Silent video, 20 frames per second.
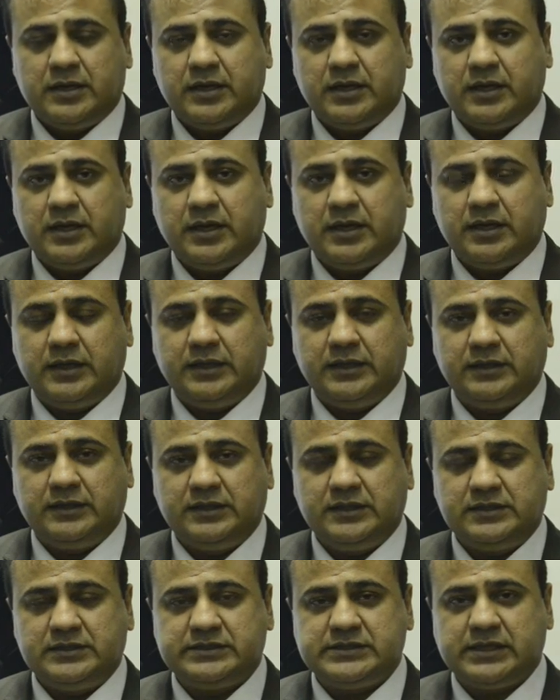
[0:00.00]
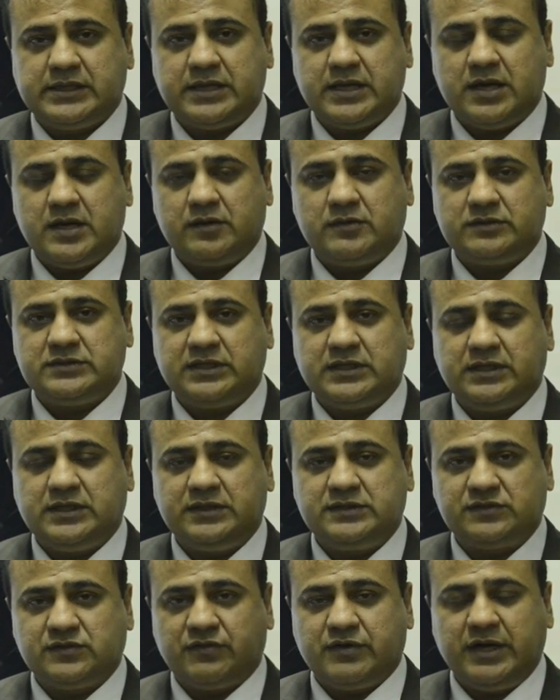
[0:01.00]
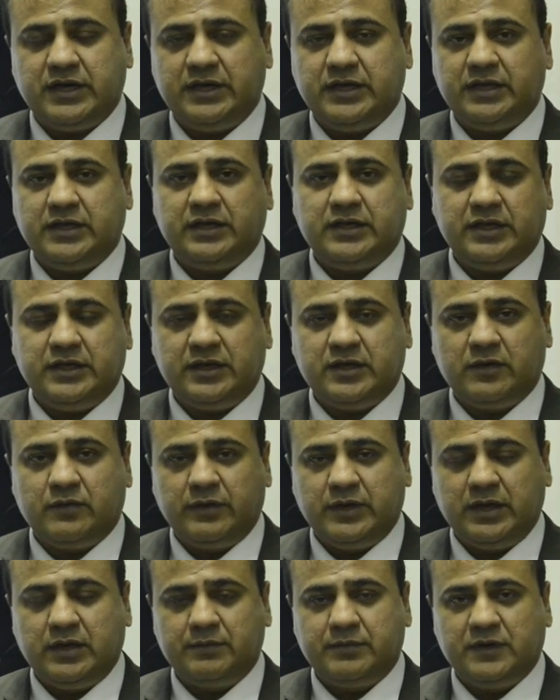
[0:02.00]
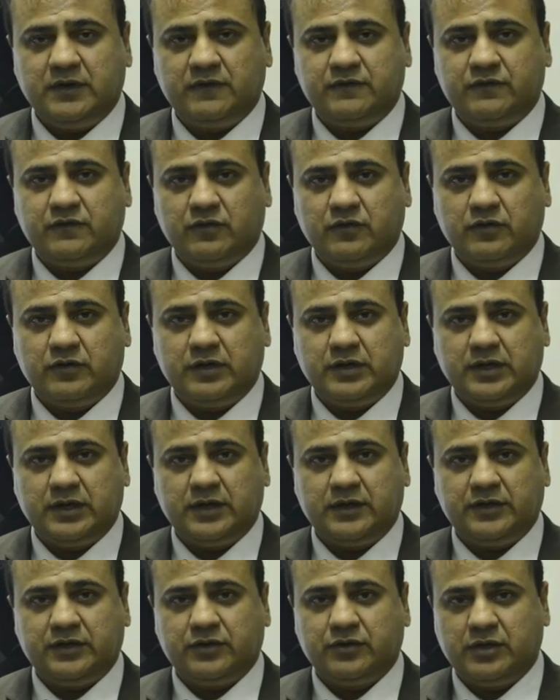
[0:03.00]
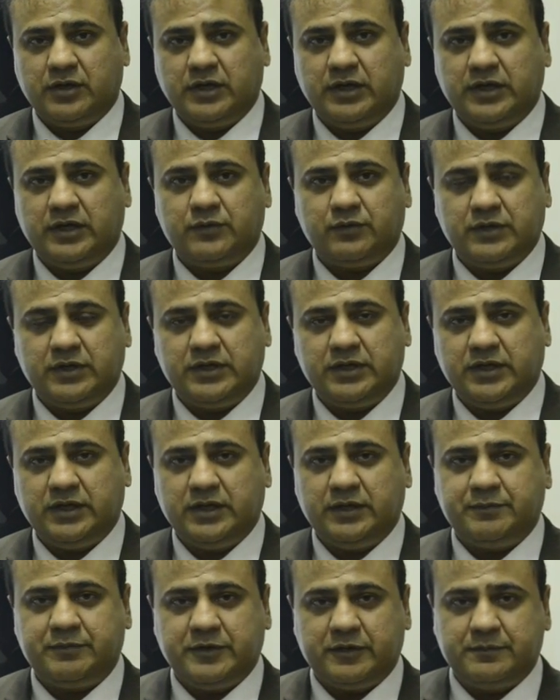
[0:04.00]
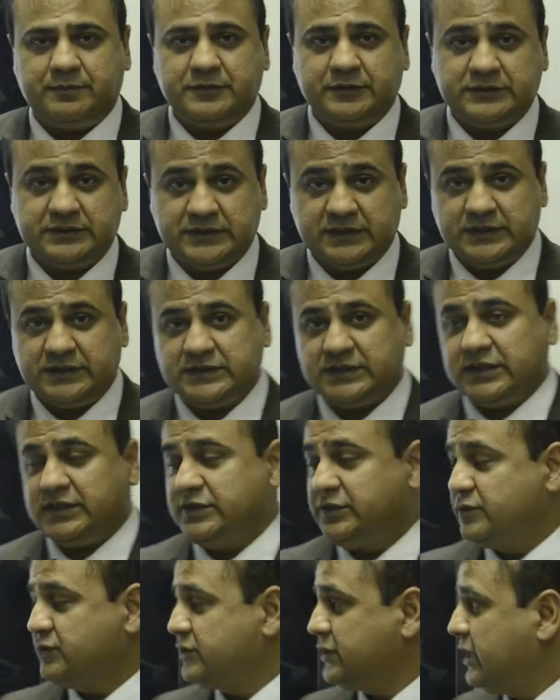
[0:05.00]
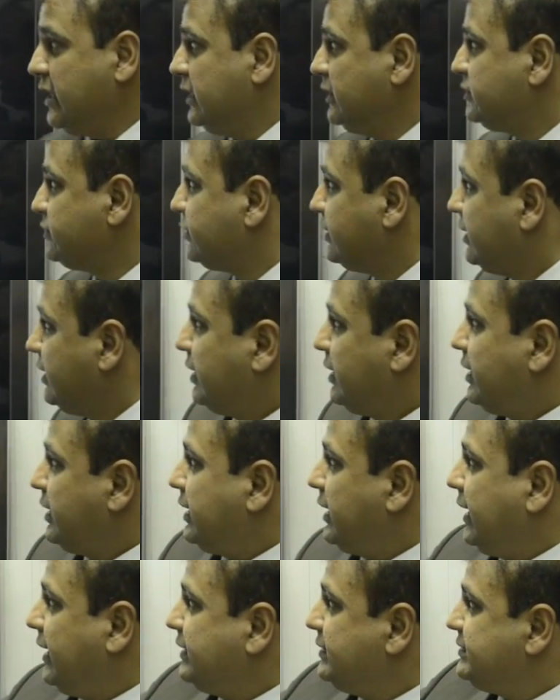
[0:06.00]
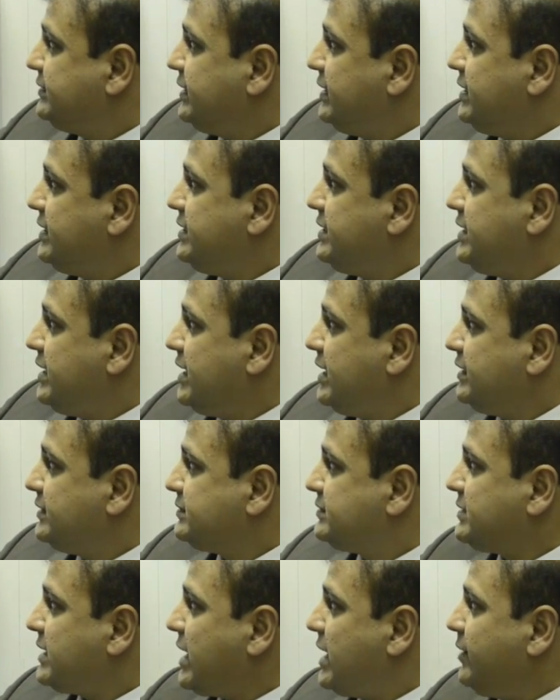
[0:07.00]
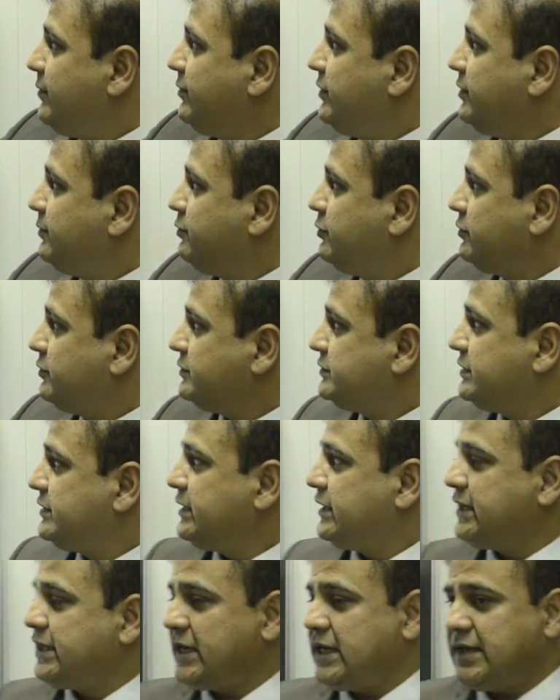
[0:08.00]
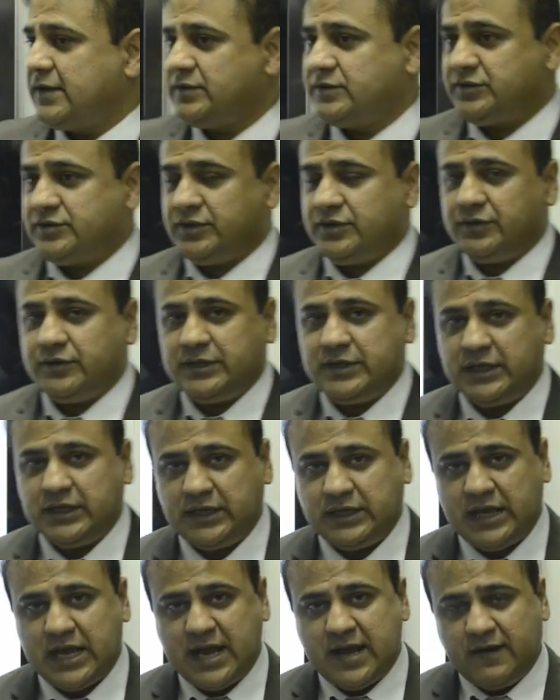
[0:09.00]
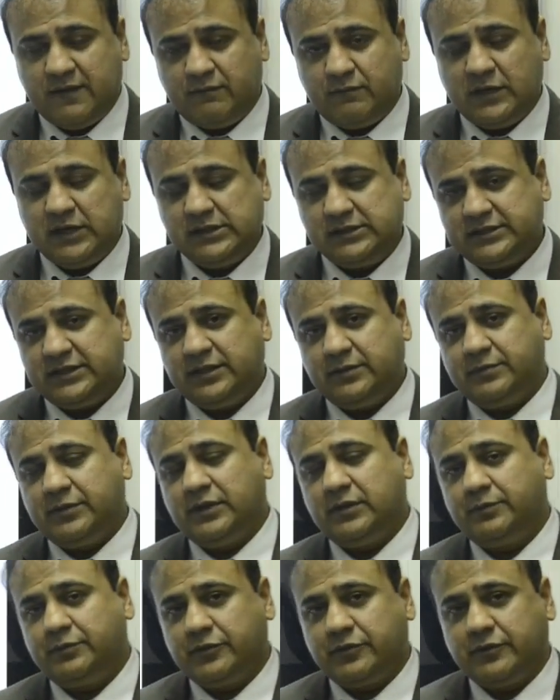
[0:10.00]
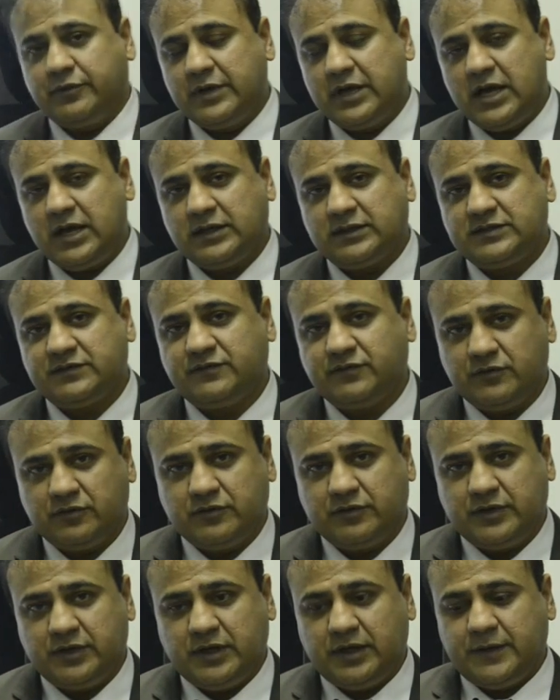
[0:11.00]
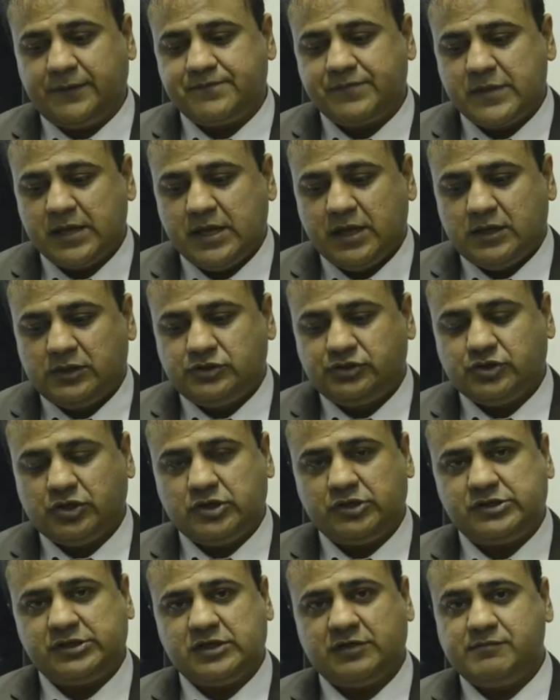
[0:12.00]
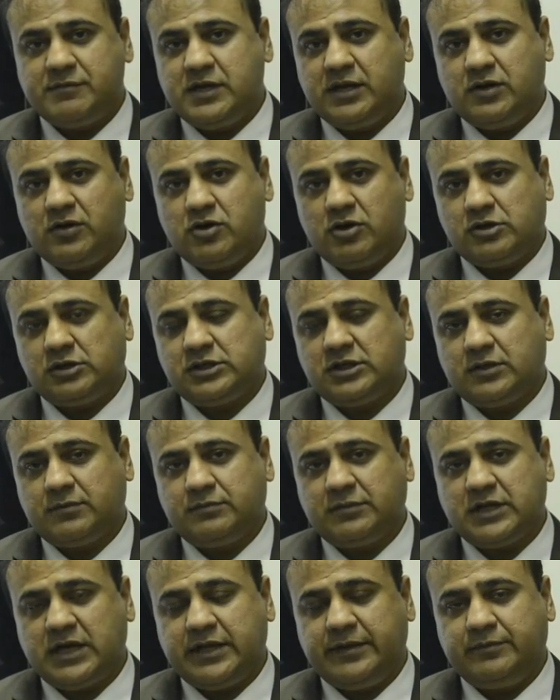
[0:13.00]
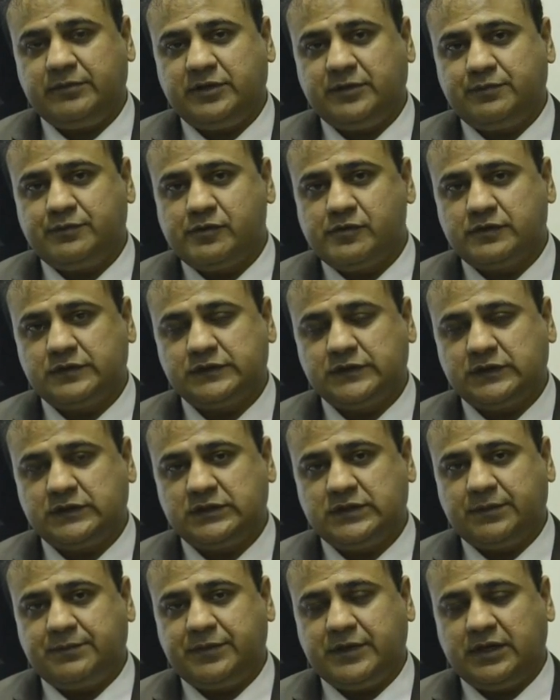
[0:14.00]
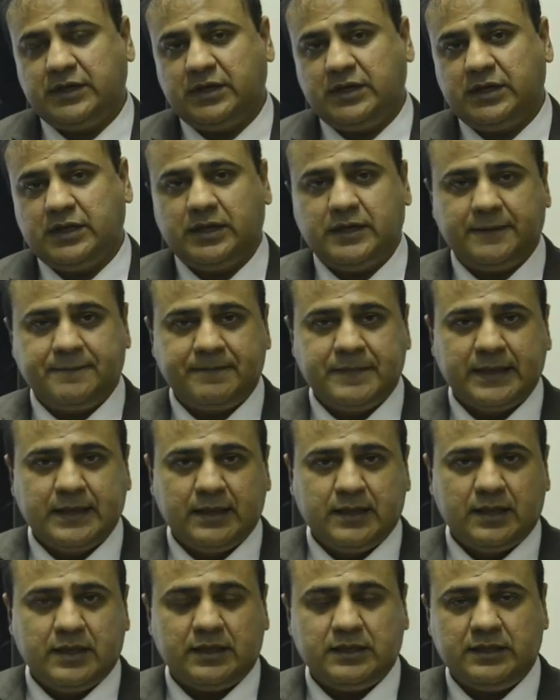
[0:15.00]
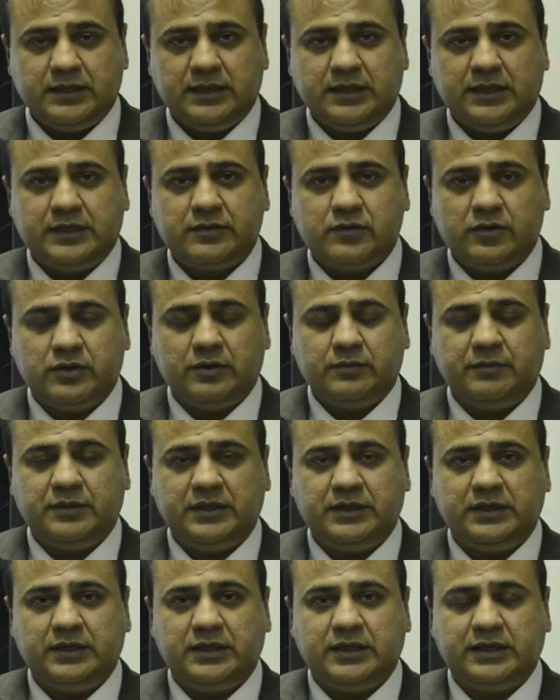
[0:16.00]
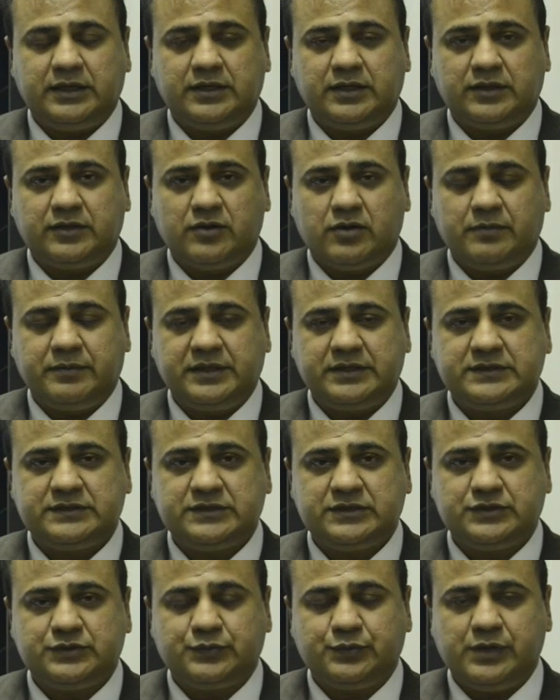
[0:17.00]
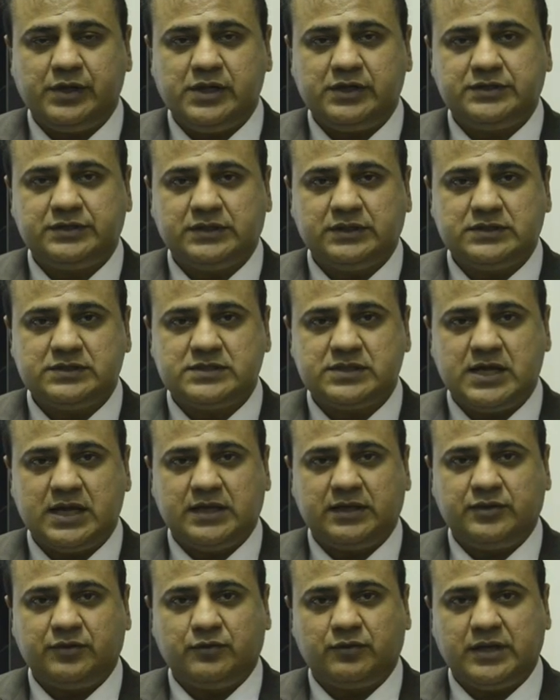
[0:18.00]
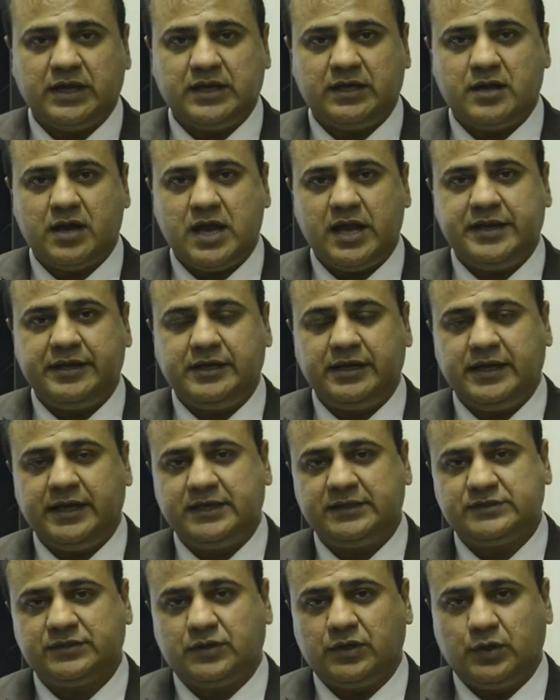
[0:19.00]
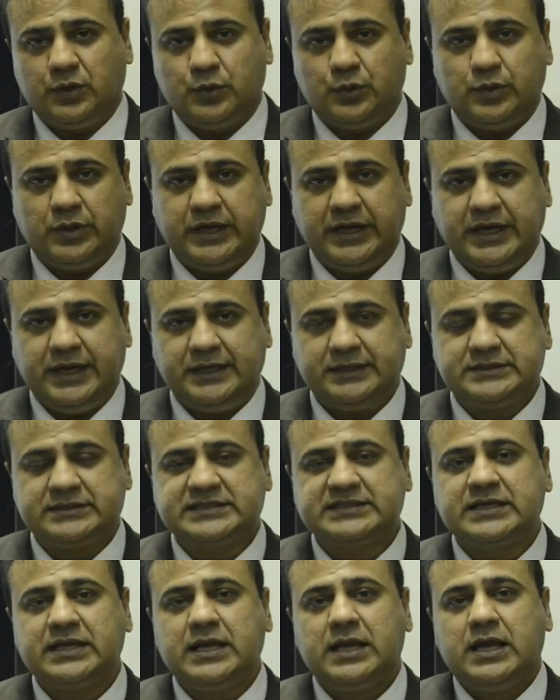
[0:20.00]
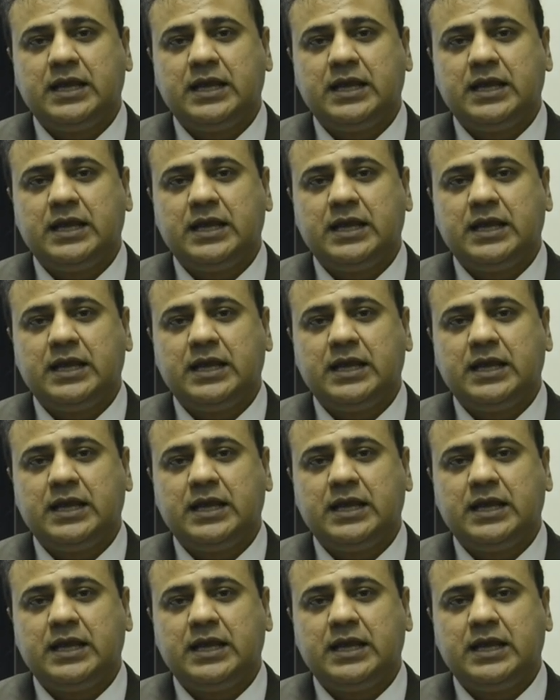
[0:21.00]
in these accounts, and these are readily available for your liquidity purposes and usage. In TDA is time deposit accounts, so you can have multiple products for short-term and long-term time deposits, depend the economic situations that you get high rates or low rates